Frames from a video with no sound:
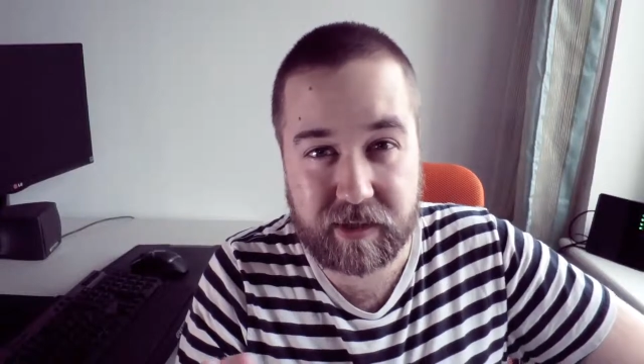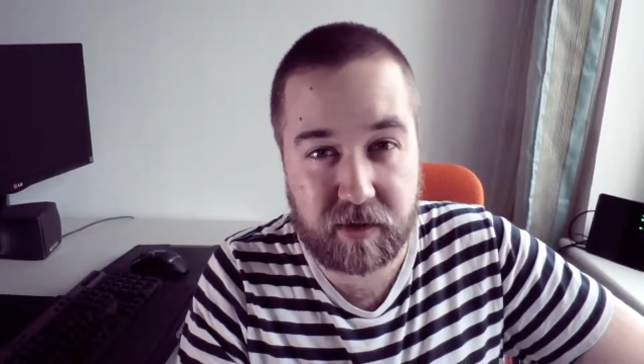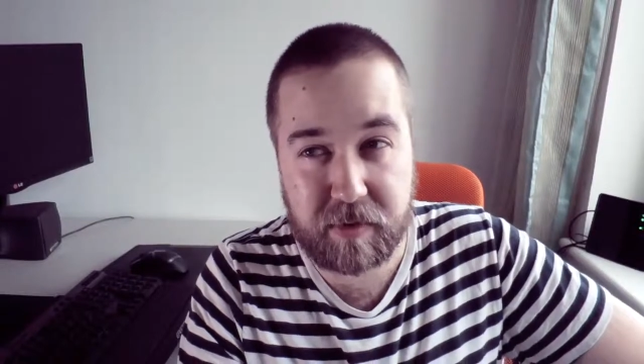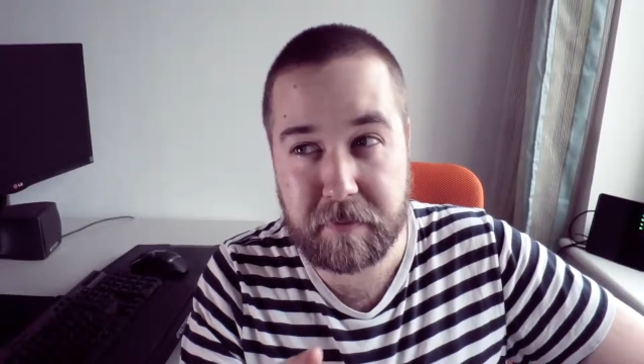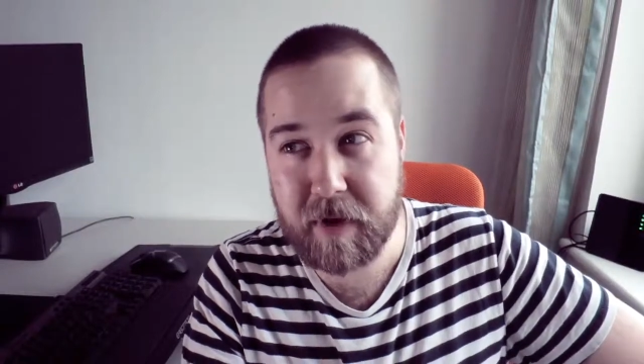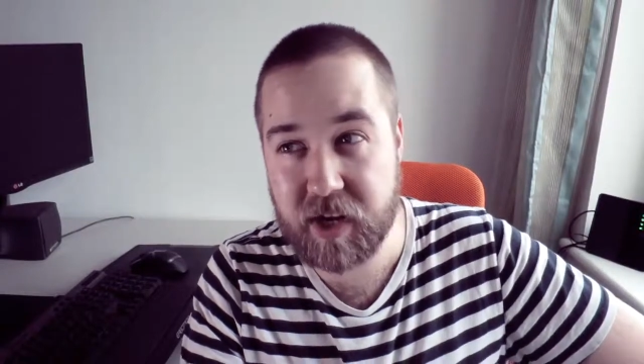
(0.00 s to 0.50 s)
is
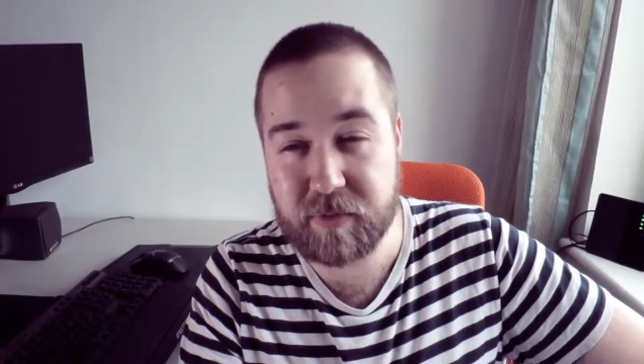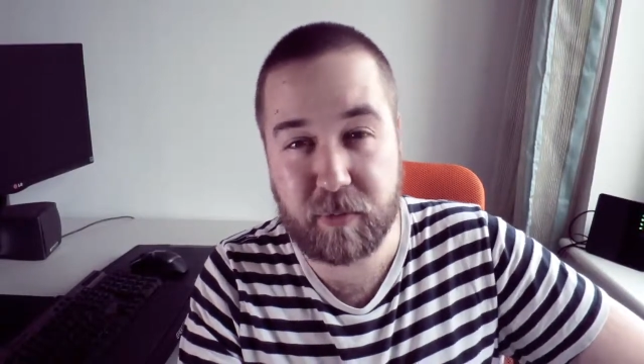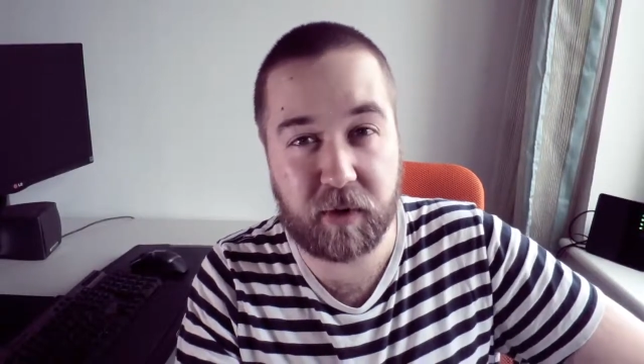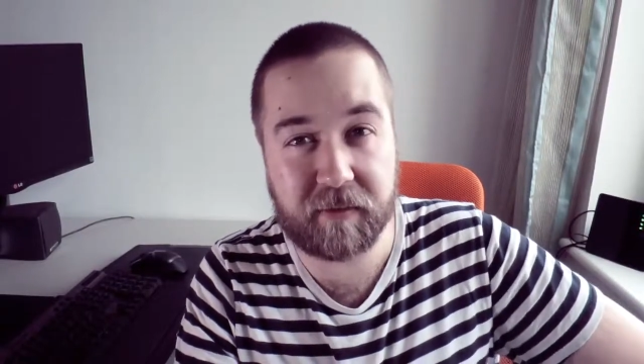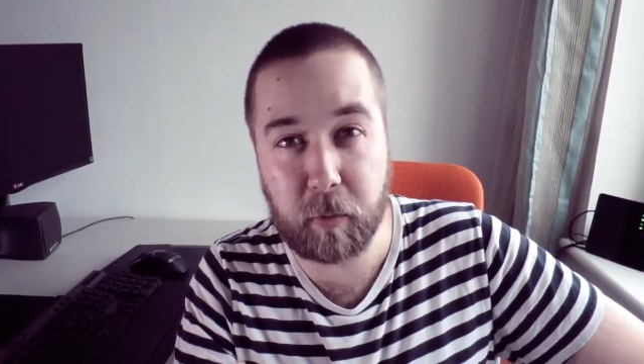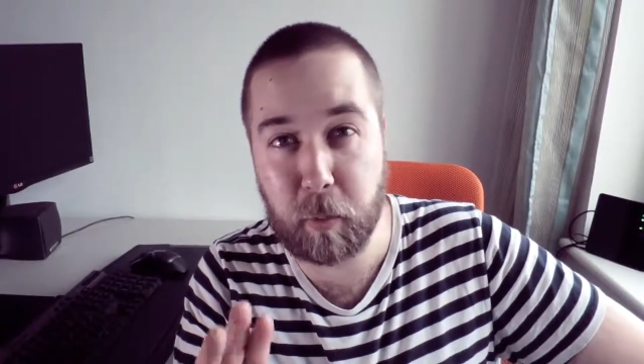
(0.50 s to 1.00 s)
going to be much
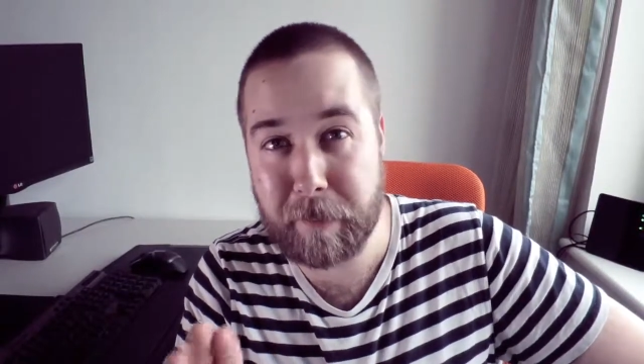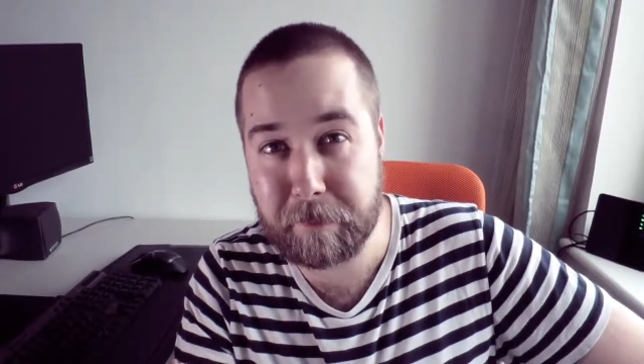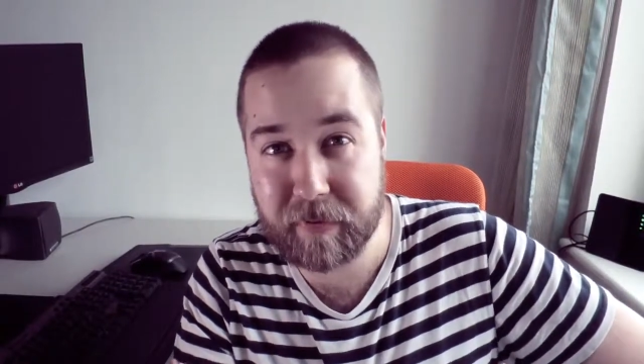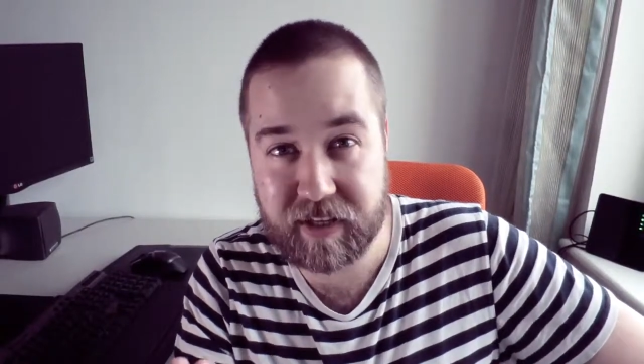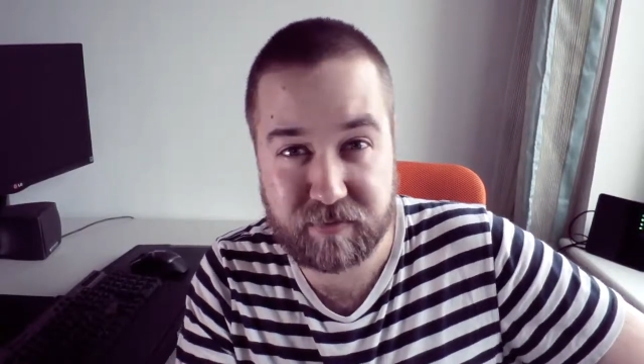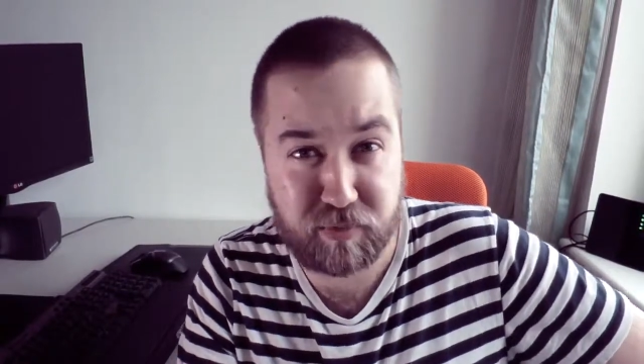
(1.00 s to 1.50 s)
more of a
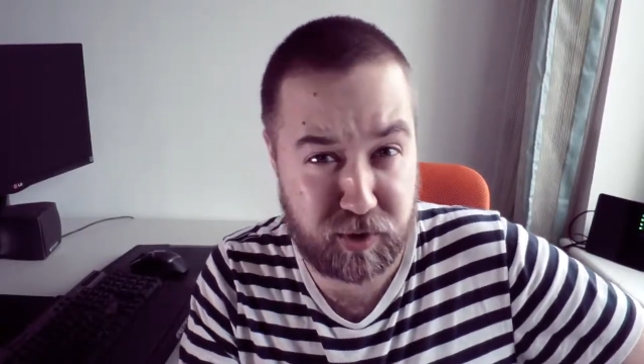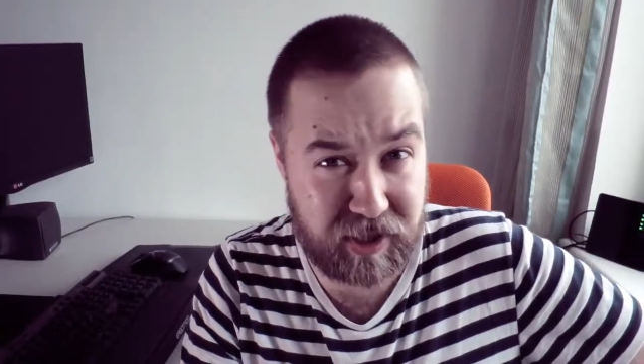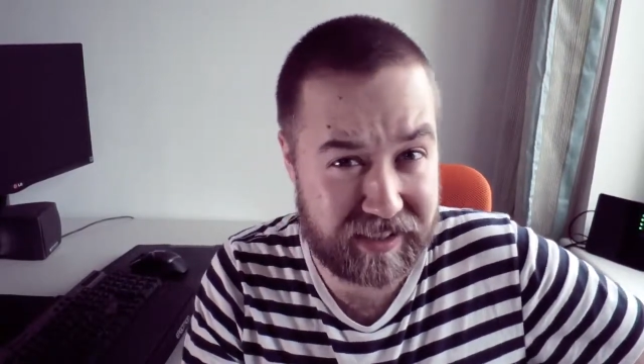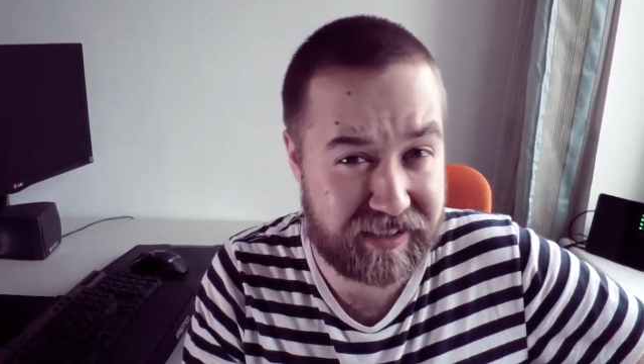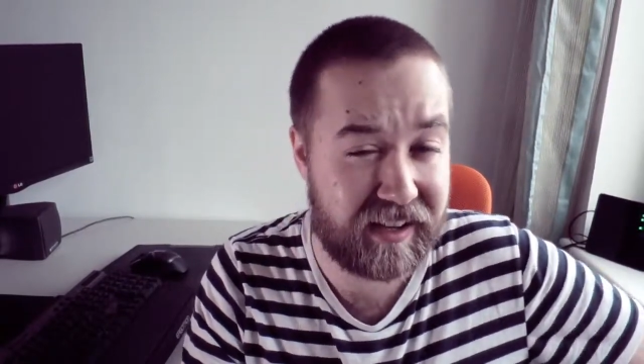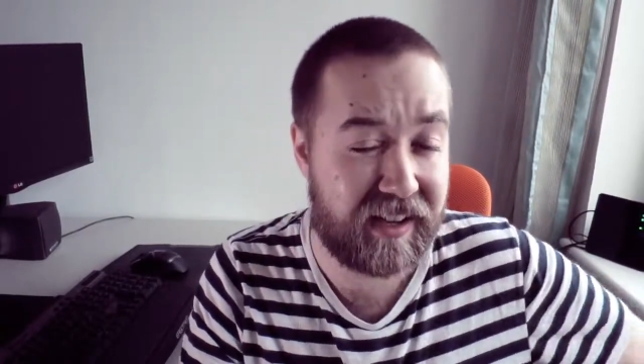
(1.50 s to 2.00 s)
web-based
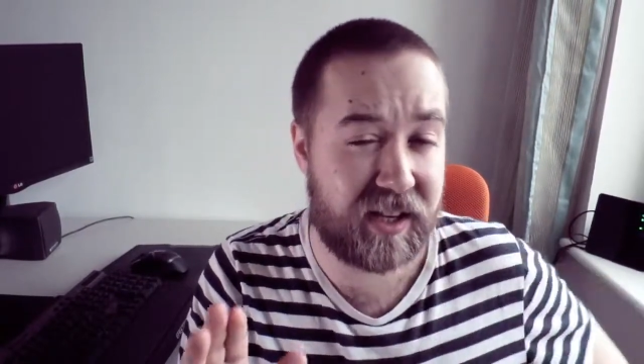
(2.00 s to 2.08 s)
project,